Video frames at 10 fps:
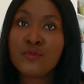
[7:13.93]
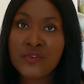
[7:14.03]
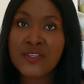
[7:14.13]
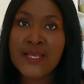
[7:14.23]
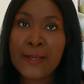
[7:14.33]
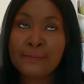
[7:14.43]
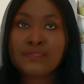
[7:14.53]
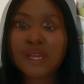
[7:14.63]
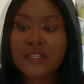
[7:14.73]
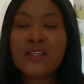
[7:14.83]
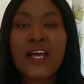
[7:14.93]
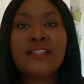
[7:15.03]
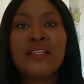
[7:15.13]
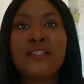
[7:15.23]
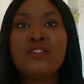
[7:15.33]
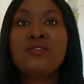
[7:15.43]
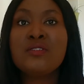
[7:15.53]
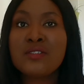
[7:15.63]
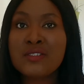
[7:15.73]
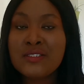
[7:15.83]
visa. I would also like to add that you
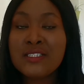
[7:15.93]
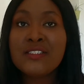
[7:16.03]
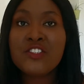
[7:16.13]
do not need